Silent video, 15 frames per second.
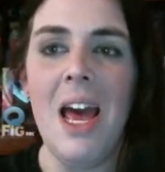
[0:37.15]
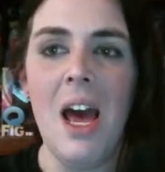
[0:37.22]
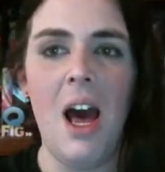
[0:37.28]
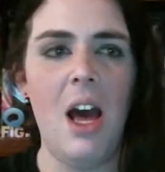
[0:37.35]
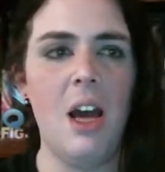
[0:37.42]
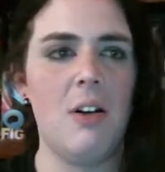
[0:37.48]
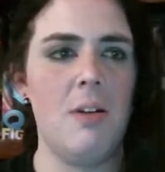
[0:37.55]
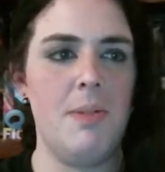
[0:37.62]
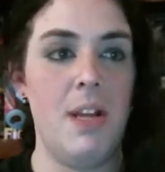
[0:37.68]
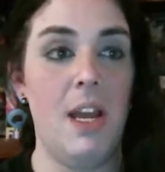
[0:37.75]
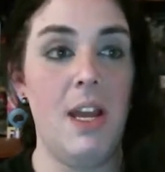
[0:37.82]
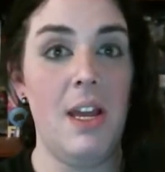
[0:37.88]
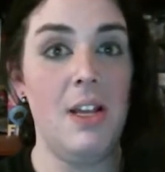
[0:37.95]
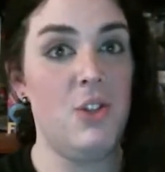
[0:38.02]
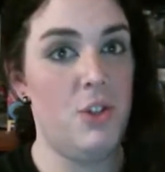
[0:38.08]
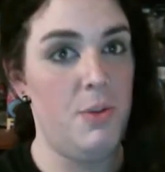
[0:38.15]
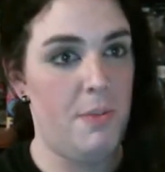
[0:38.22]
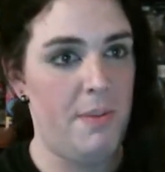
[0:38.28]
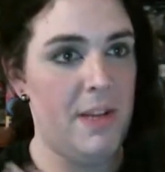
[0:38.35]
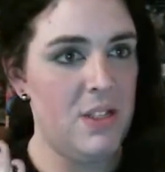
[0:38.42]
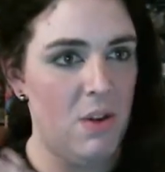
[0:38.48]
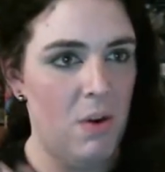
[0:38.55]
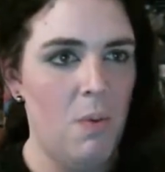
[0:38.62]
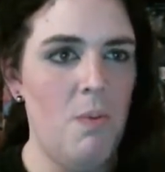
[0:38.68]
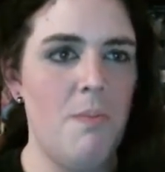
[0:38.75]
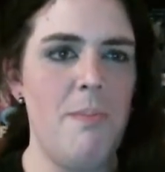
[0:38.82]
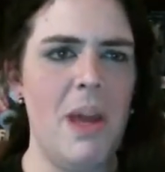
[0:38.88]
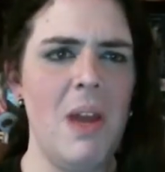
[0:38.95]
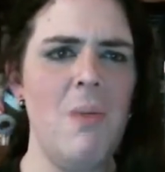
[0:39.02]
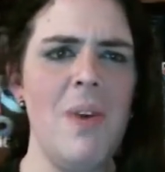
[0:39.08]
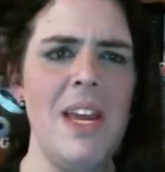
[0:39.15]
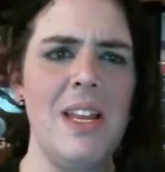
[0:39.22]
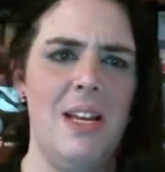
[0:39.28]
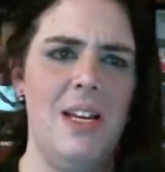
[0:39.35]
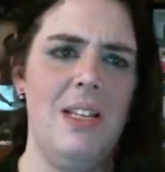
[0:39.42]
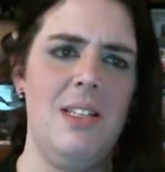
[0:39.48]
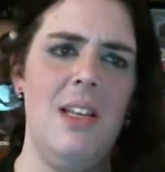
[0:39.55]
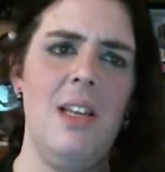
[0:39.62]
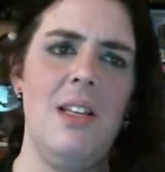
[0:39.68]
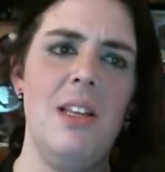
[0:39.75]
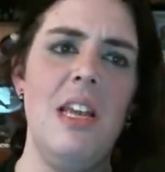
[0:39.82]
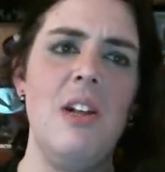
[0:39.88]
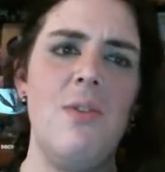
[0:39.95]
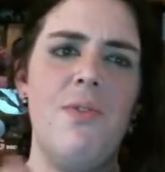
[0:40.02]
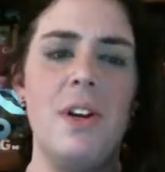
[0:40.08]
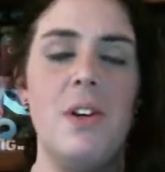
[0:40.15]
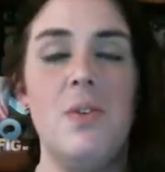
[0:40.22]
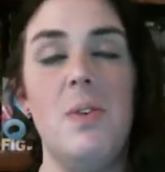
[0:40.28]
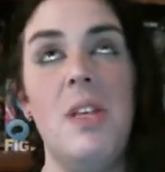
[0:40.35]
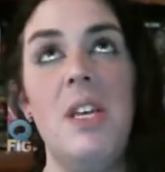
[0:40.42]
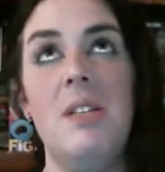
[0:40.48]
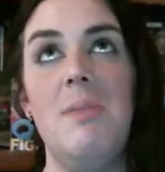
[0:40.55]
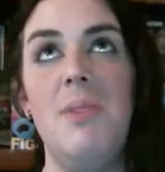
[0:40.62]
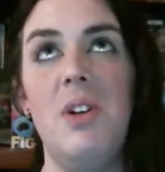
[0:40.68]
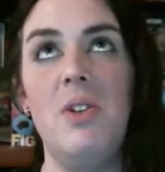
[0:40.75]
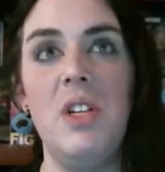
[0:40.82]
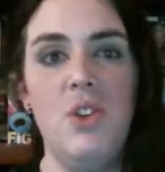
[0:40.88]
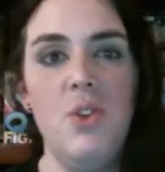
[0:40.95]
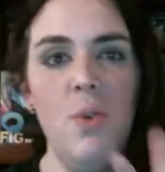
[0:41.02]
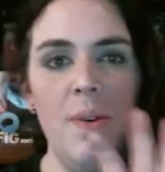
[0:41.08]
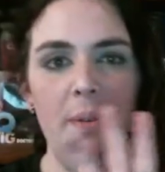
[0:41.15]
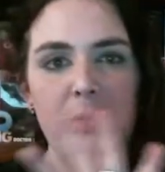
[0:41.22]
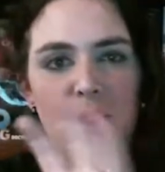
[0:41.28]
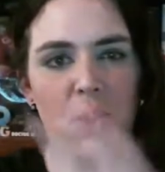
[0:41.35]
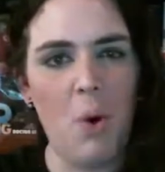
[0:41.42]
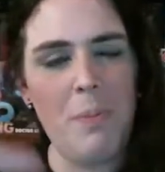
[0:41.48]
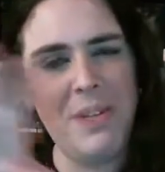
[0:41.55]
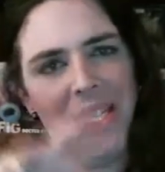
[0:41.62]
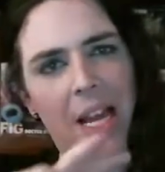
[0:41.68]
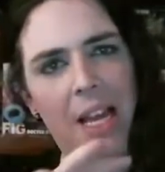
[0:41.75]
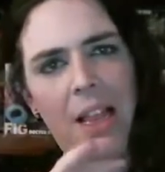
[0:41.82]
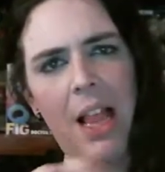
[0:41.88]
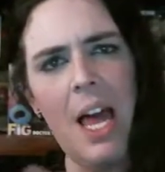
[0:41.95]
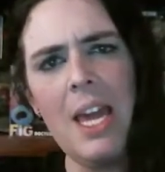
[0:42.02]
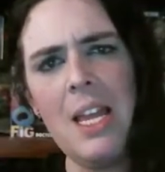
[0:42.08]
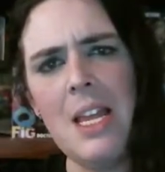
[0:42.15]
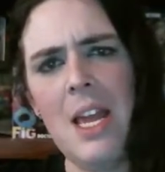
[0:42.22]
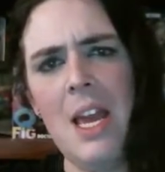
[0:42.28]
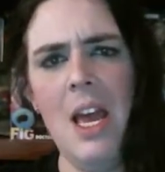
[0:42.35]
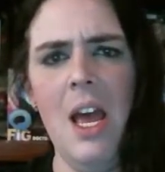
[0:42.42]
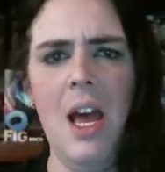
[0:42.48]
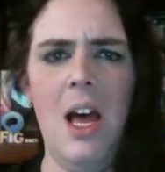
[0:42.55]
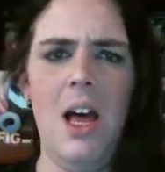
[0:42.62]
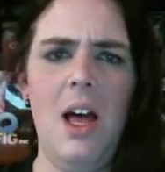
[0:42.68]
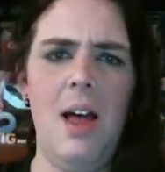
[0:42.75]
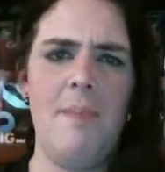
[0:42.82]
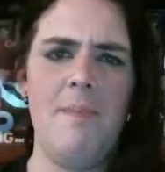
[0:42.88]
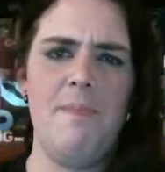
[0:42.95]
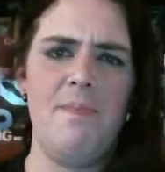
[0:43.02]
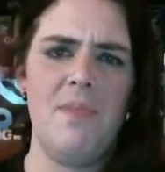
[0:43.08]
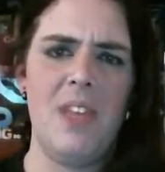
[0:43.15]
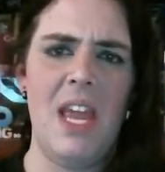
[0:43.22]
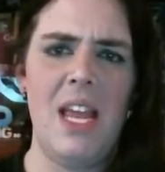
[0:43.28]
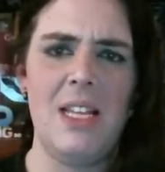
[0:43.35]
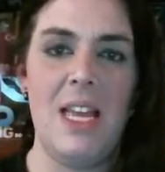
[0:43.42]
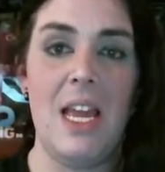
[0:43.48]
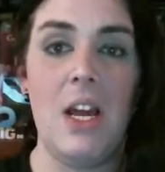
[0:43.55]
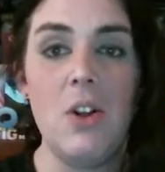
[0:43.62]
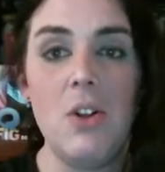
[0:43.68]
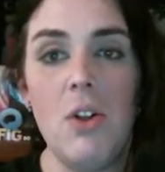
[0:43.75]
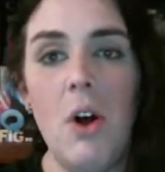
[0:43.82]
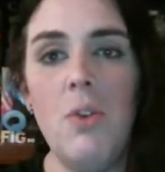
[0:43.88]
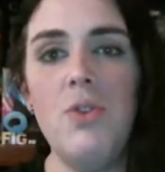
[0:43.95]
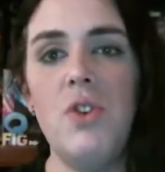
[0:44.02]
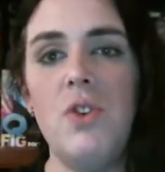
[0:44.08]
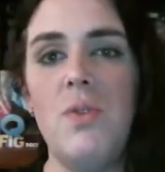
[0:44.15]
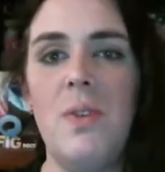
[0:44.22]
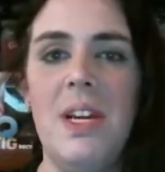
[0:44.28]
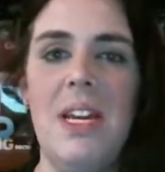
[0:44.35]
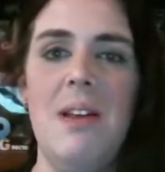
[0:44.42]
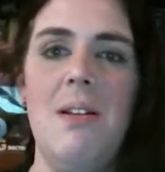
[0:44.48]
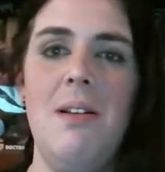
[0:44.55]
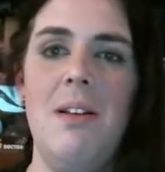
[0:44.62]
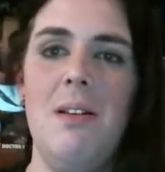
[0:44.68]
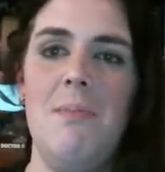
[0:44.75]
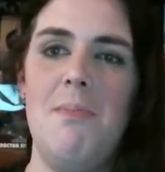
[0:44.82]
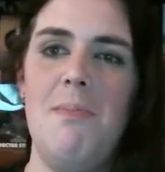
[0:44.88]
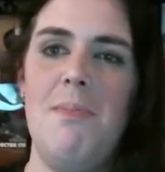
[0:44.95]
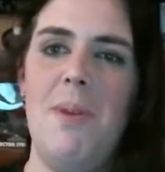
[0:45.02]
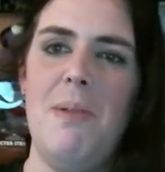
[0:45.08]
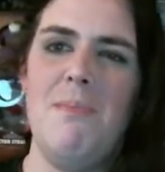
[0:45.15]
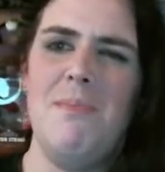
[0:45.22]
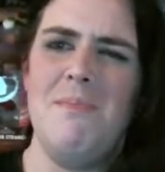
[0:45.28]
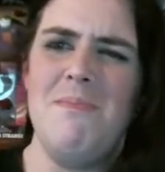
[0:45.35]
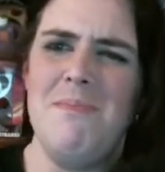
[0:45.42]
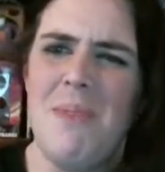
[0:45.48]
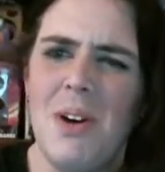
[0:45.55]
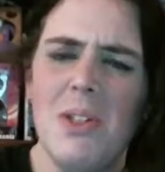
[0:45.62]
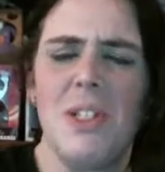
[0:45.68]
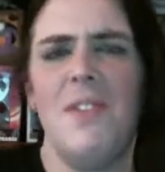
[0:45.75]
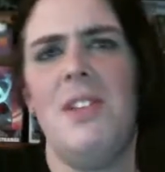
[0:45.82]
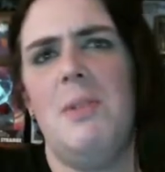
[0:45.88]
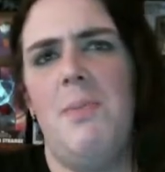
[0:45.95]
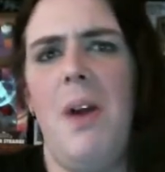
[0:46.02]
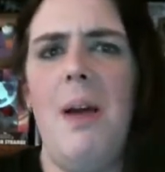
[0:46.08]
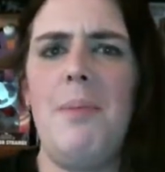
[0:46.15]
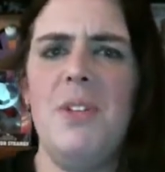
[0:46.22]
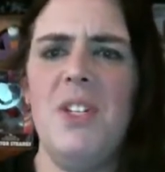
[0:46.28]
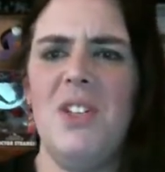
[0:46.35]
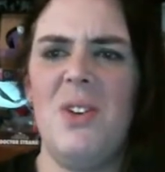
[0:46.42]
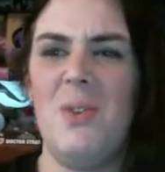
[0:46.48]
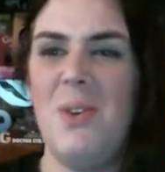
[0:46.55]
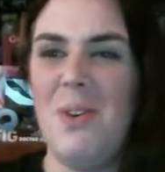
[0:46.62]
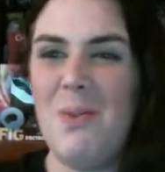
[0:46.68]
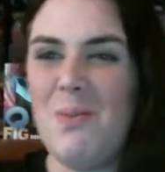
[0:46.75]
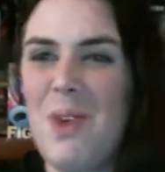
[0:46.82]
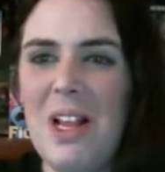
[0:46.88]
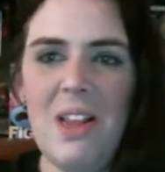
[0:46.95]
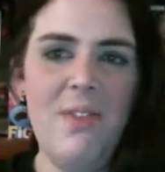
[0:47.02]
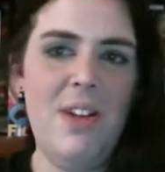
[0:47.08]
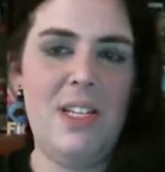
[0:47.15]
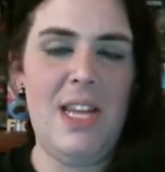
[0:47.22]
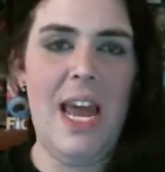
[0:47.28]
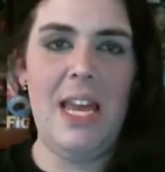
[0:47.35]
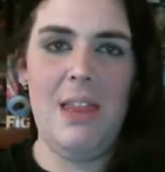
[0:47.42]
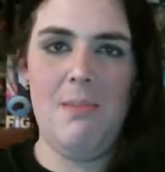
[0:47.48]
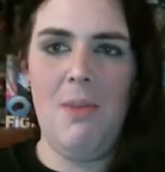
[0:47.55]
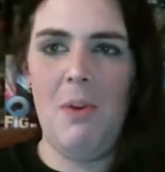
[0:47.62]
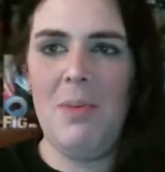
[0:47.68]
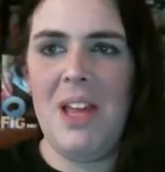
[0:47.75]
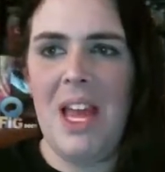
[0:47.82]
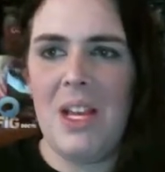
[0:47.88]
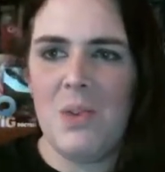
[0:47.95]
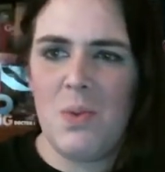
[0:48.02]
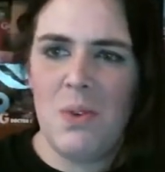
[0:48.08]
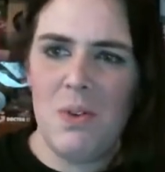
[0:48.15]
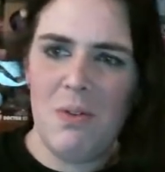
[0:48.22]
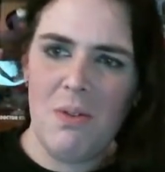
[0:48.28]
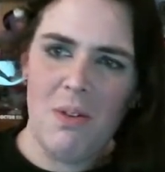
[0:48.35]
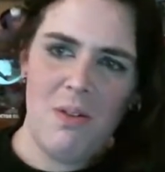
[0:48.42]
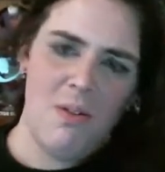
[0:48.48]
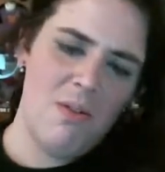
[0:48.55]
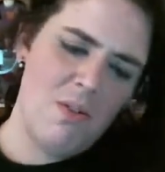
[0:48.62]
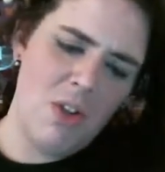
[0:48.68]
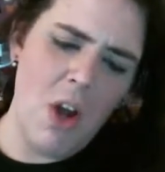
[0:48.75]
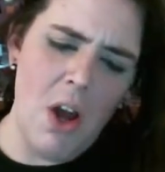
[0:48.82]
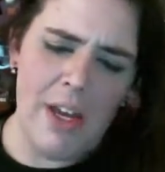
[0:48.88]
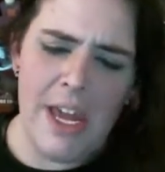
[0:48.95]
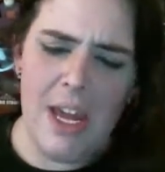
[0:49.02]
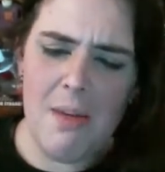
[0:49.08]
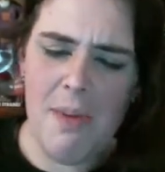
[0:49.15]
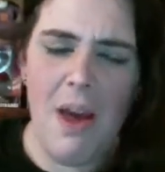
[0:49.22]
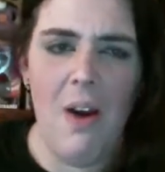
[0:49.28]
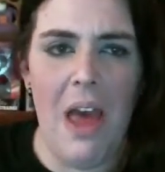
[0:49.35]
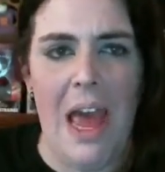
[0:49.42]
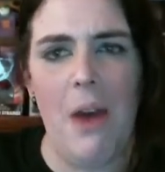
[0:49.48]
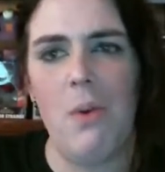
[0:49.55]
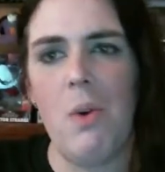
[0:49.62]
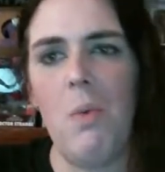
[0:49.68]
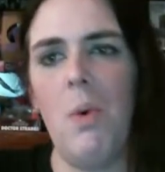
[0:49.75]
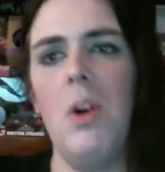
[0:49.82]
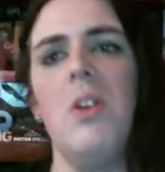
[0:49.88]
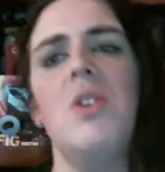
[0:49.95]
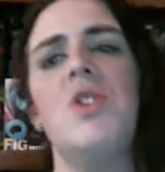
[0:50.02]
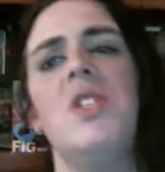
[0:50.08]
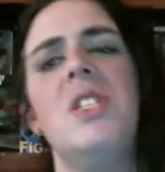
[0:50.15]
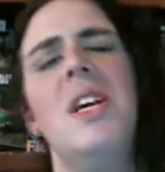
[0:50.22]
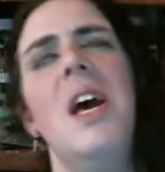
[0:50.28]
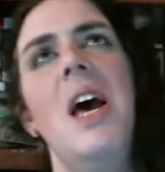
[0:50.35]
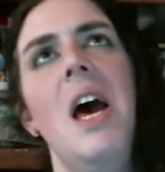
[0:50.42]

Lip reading: Kryptonite is Superman's main weakness. It interferes with his ability to absorb sunlight, and it glows green, but most of its properties are irrelevant at the moment as we're talking about how it works.